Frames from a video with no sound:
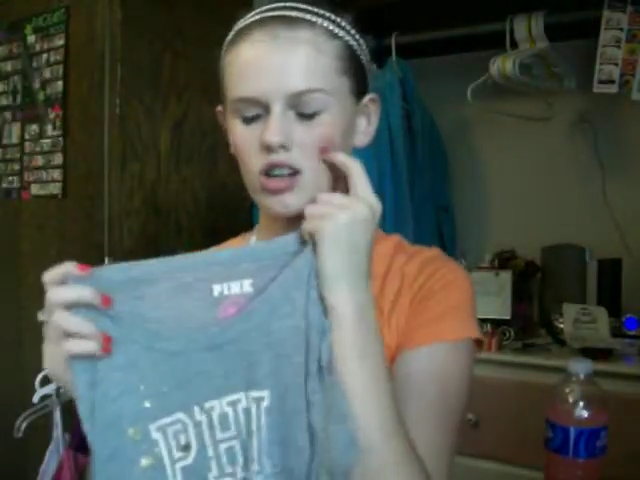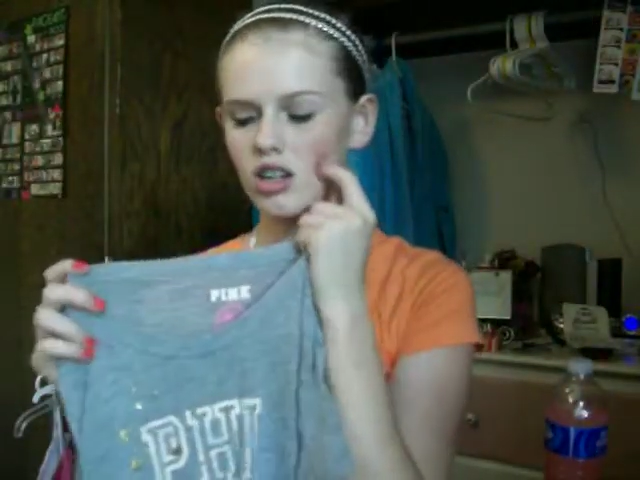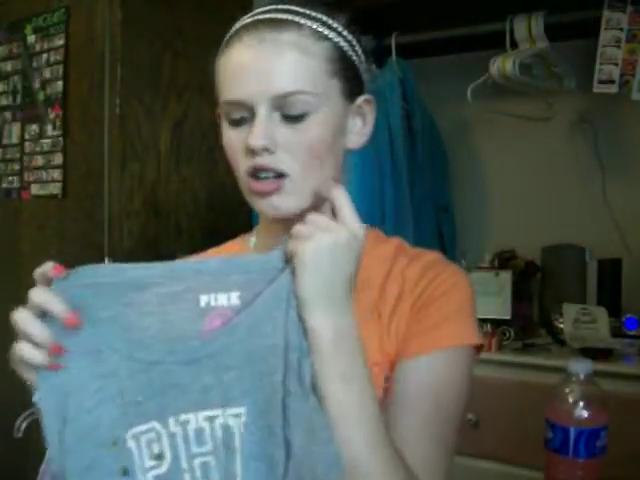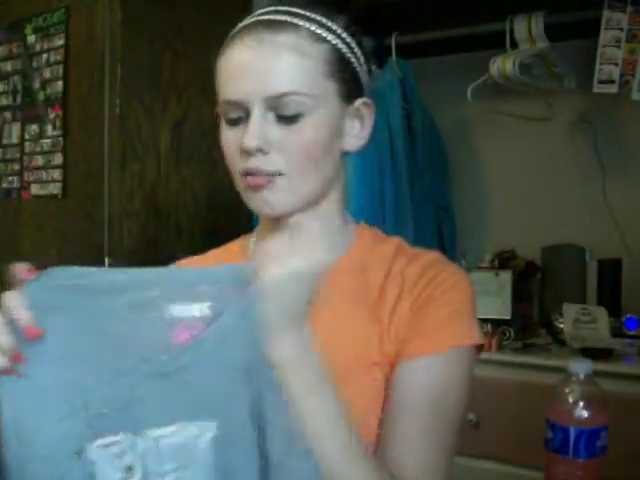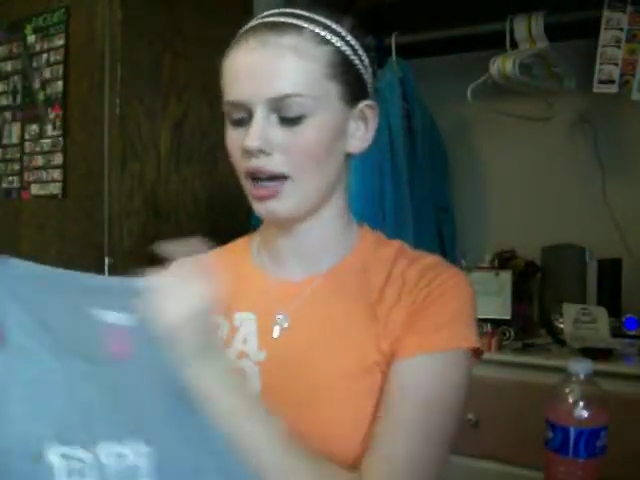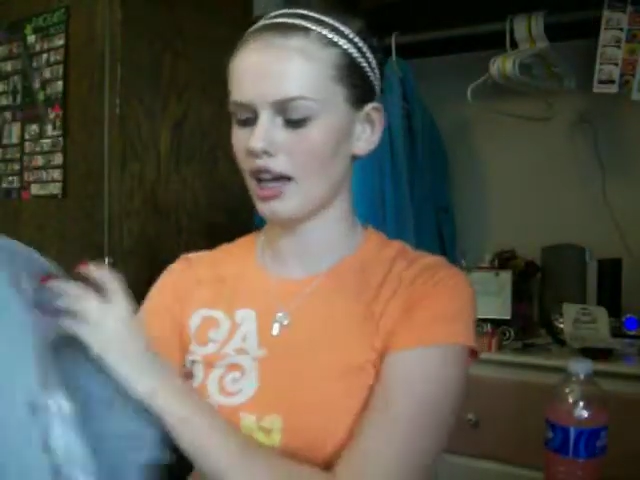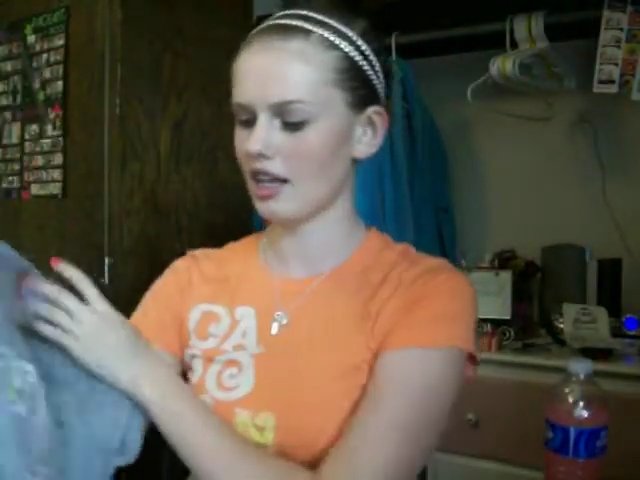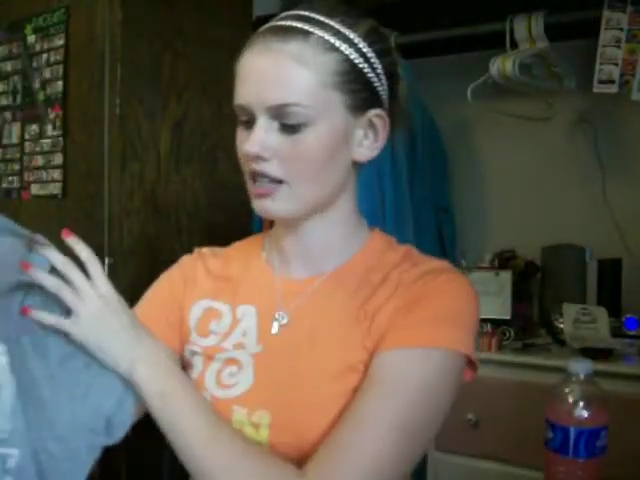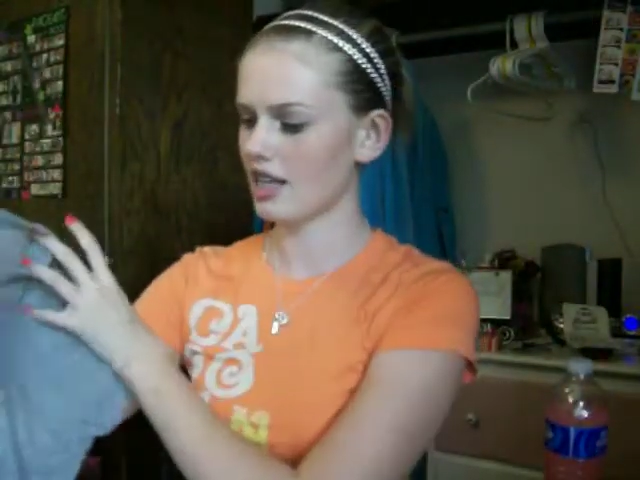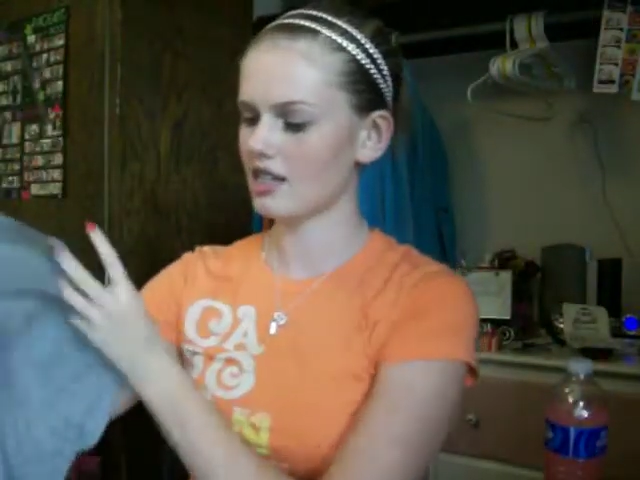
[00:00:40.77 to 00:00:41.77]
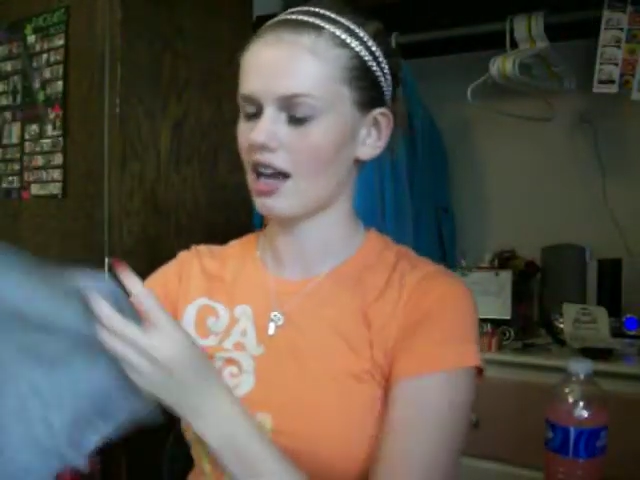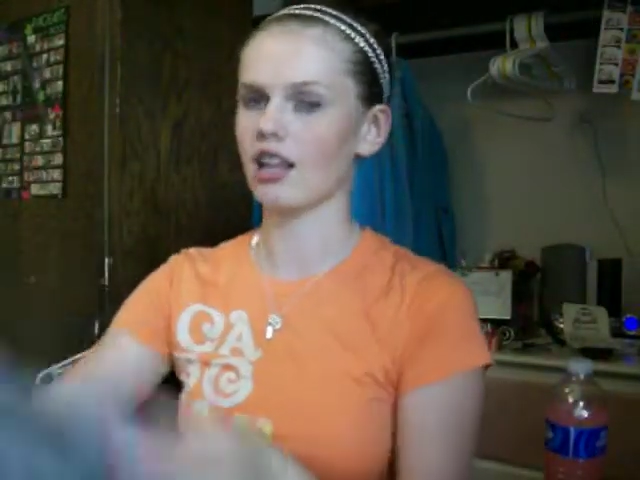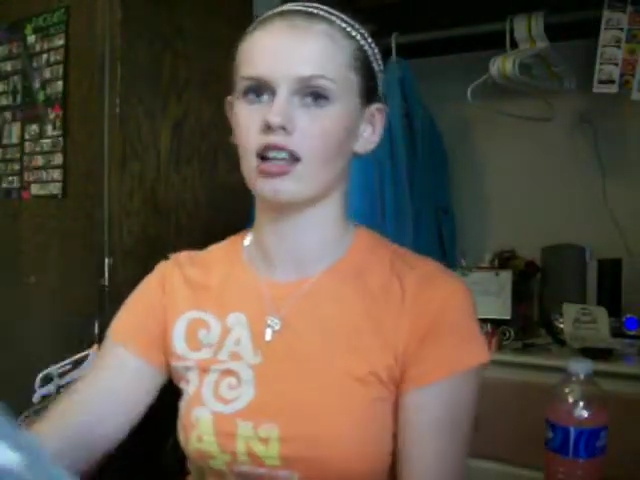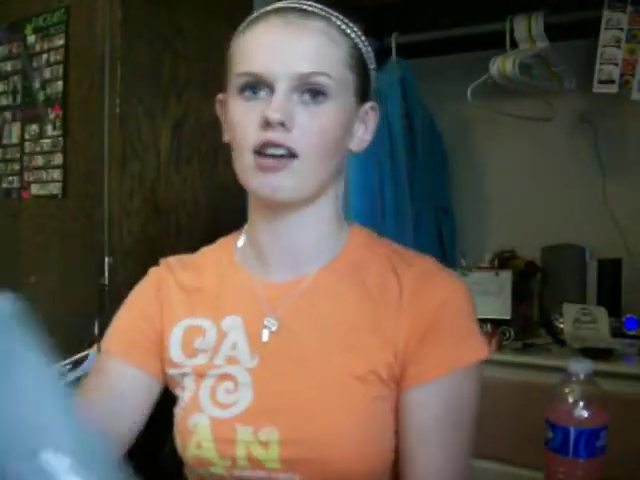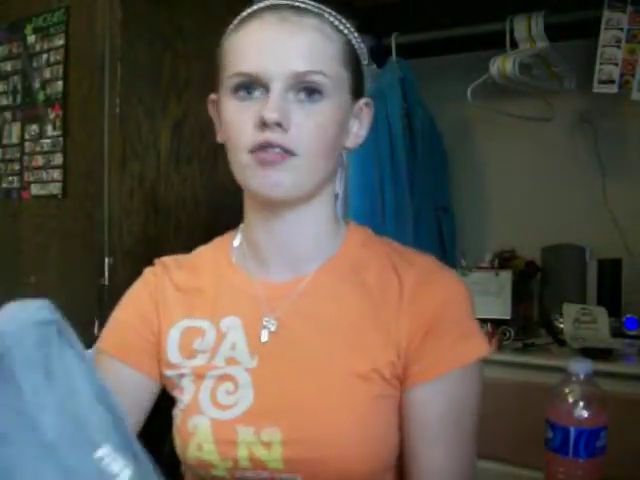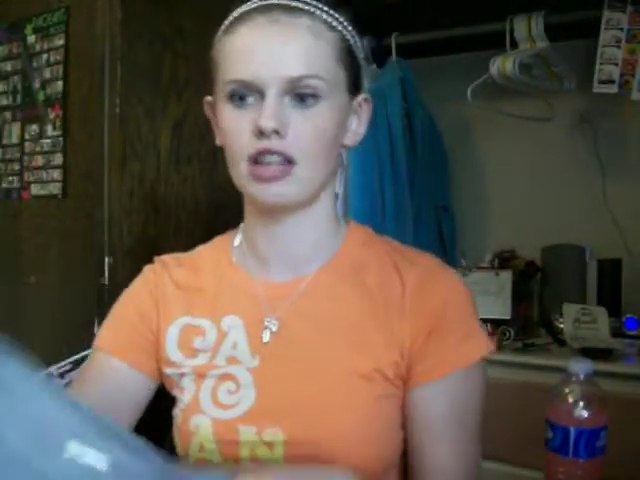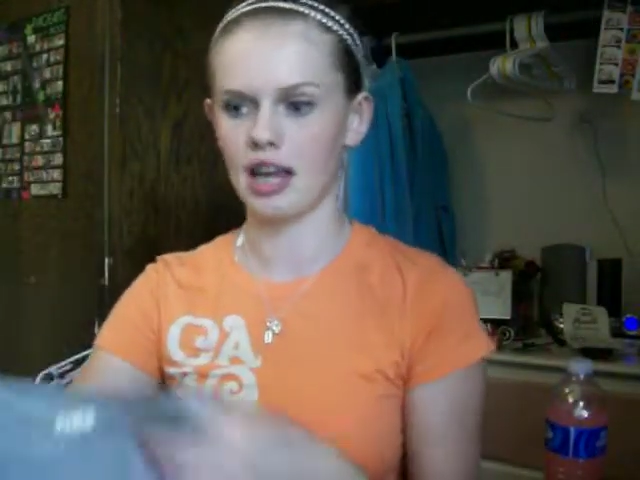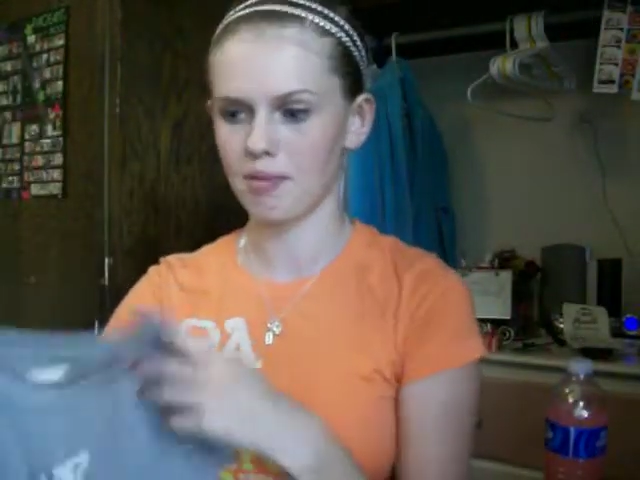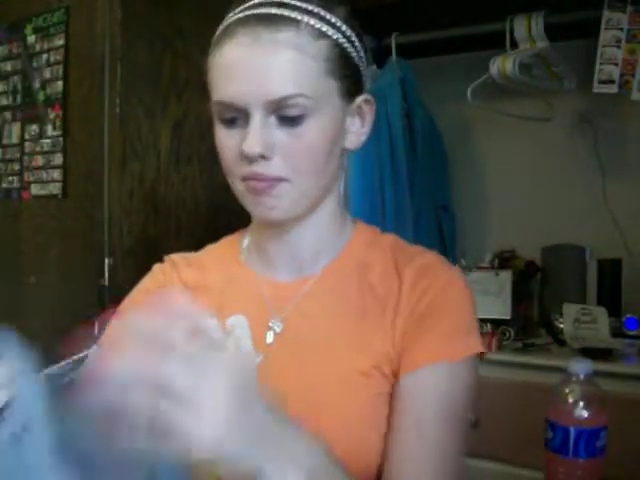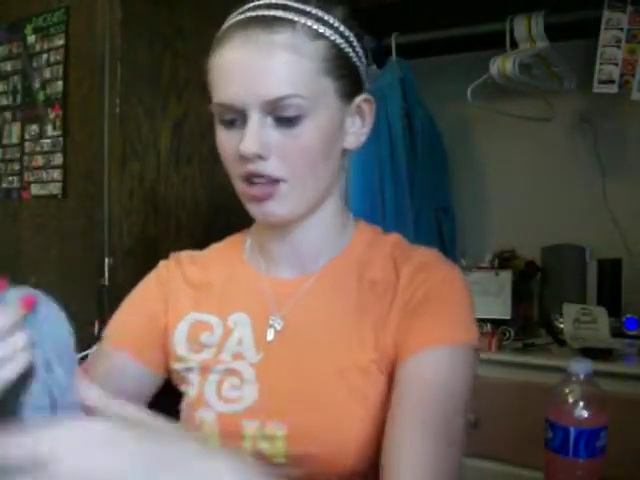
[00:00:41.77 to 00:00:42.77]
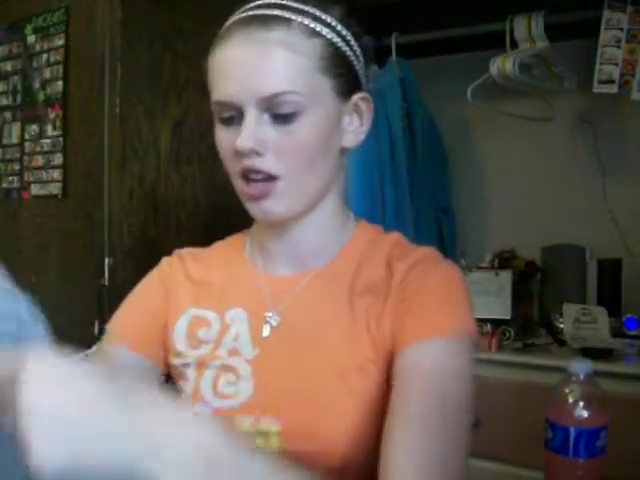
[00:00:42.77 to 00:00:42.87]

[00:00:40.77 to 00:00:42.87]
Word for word: a little bit, and it says, I love the name.